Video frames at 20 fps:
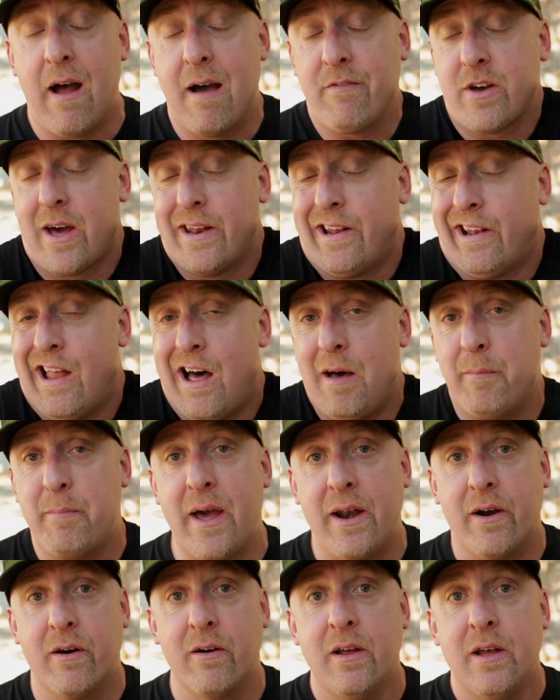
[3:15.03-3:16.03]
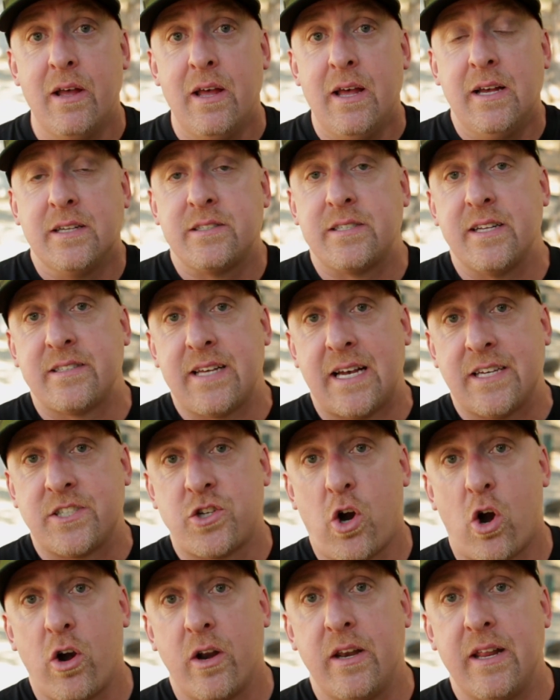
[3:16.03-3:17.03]
I've gotten a lot better since I
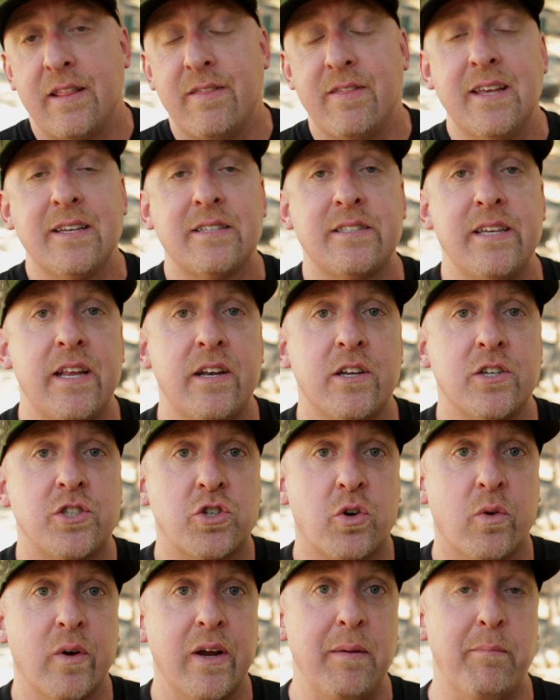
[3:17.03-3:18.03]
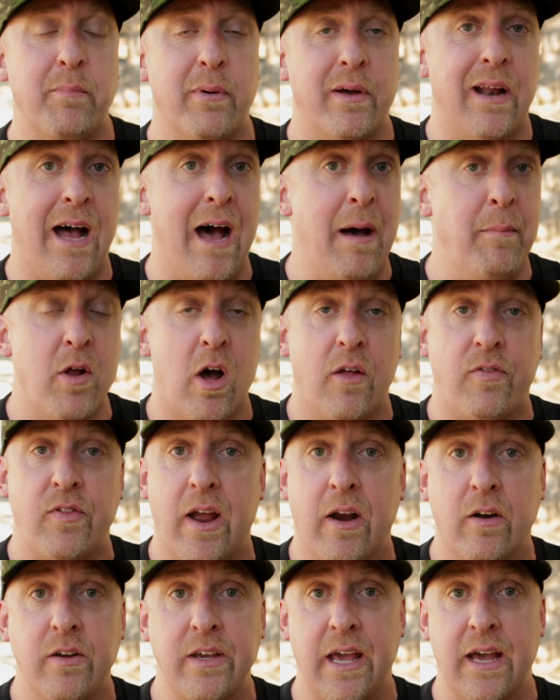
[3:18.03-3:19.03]
started in this industry, but I'm not
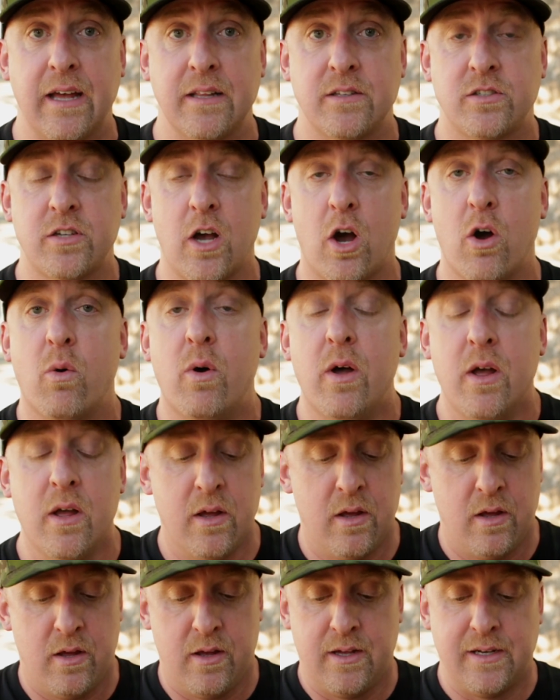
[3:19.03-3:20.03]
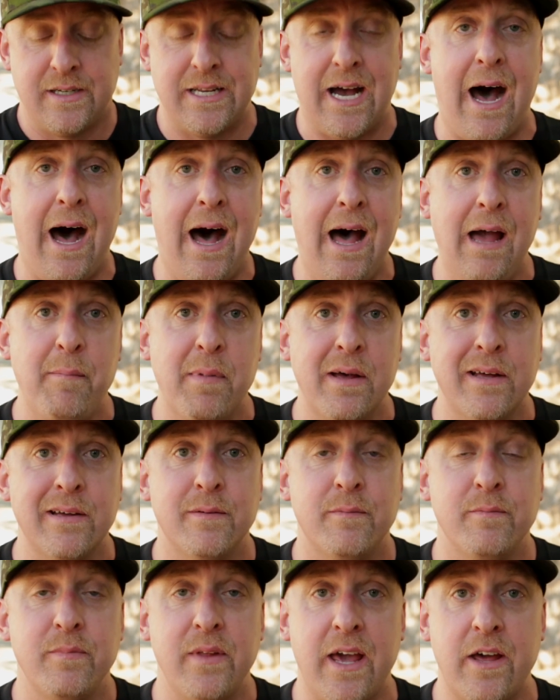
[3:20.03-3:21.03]
there yet. So time,
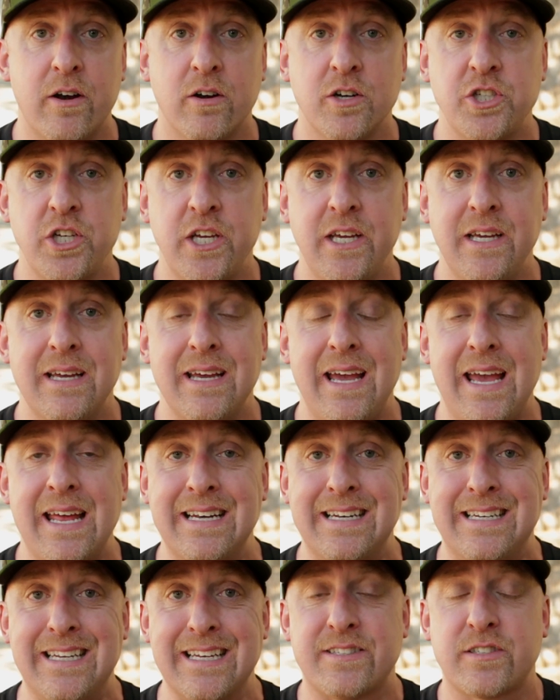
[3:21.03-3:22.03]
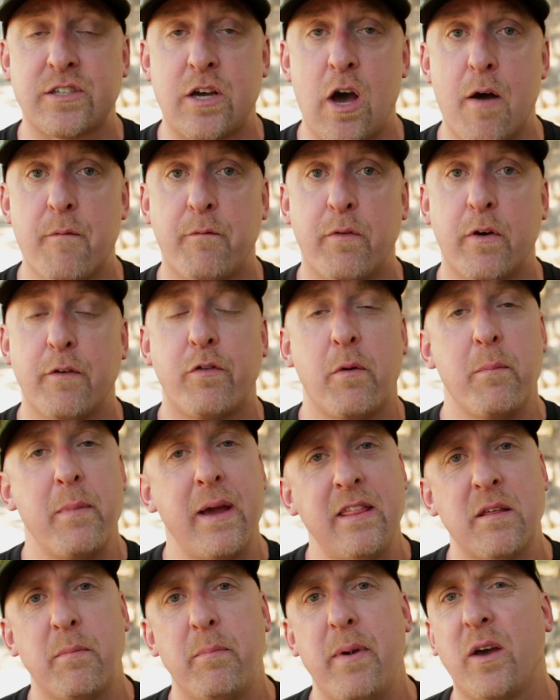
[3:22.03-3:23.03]
energy, and discomfort. For
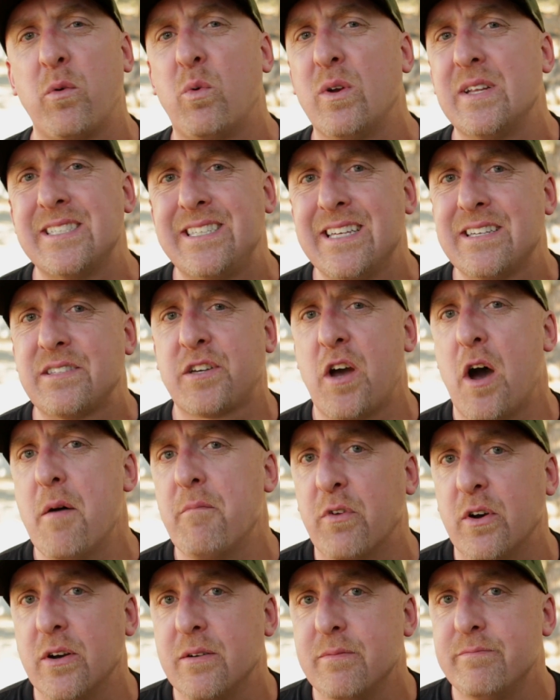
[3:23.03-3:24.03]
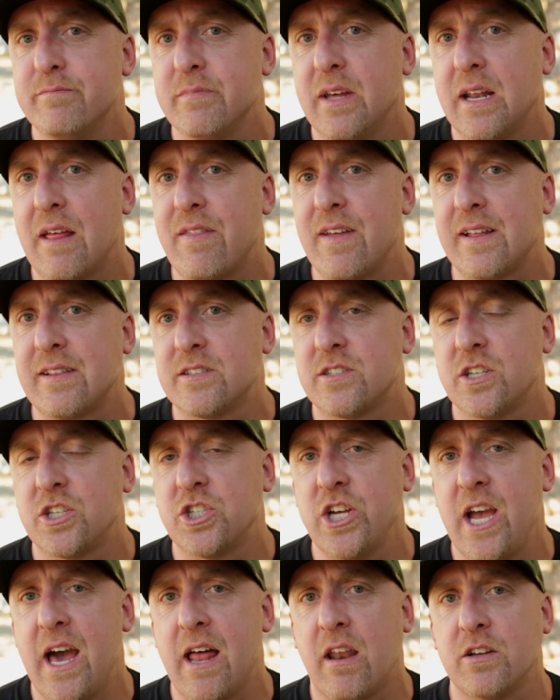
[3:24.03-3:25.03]
me, the big one is discomfort, and I think that's a
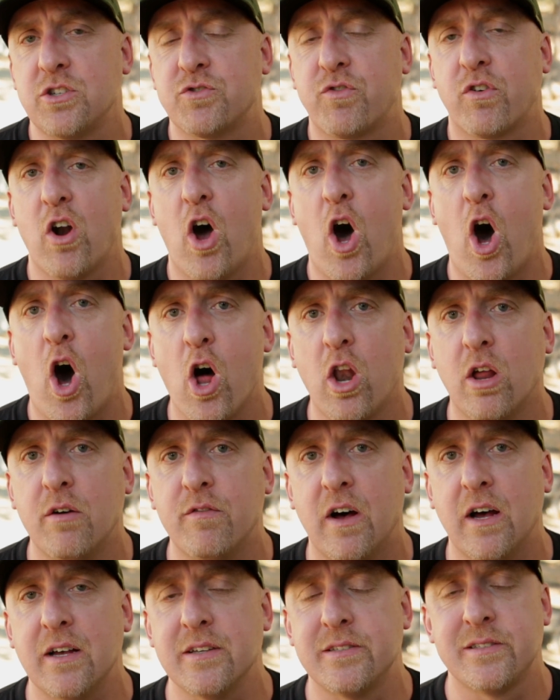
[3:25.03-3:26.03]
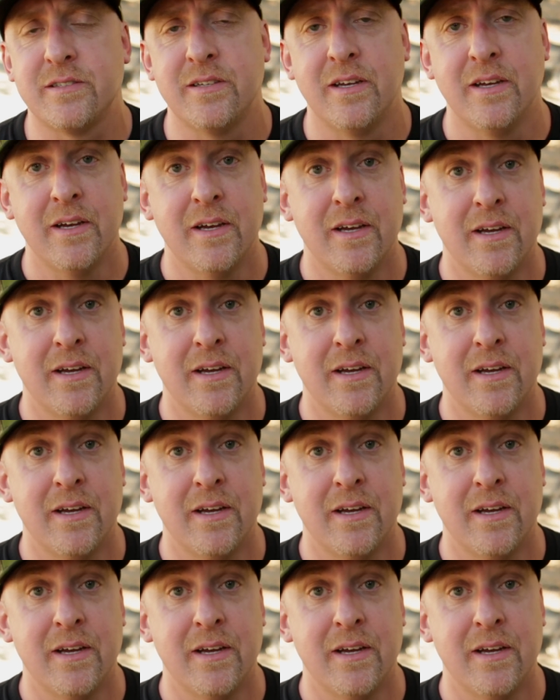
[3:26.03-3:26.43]
challenge for all of us.